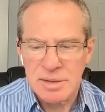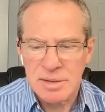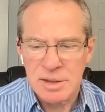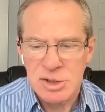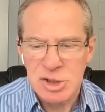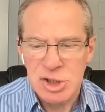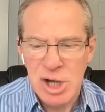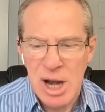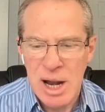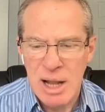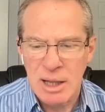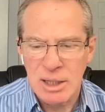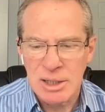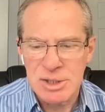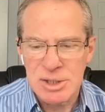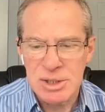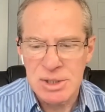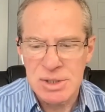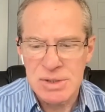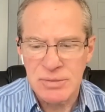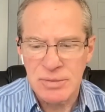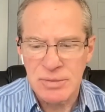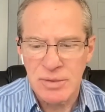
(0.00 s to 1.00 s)
the
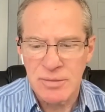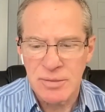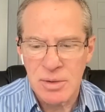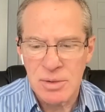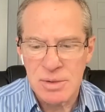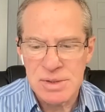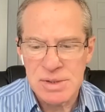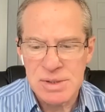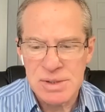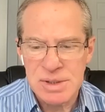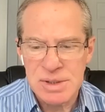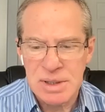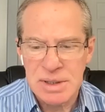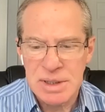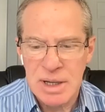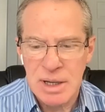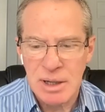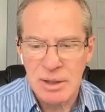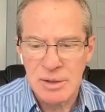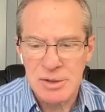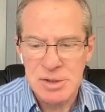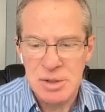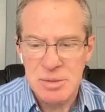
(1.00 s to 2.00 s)
challenges for folks in the
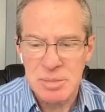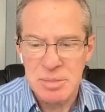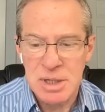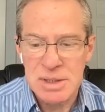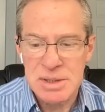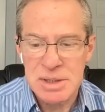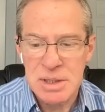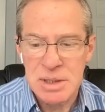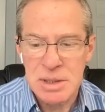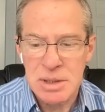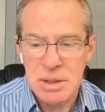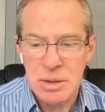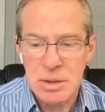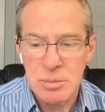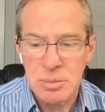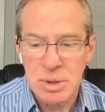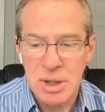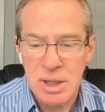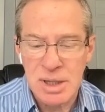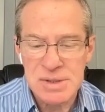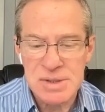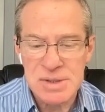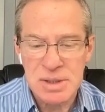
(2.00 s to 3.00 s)
LGBTQ
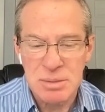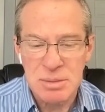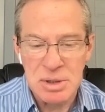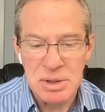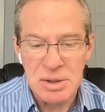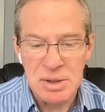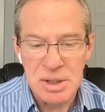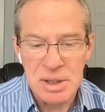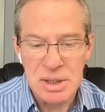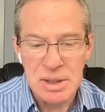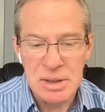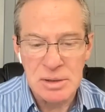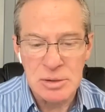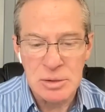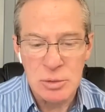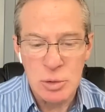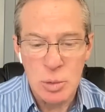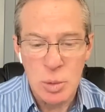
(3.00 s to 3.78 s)
plus community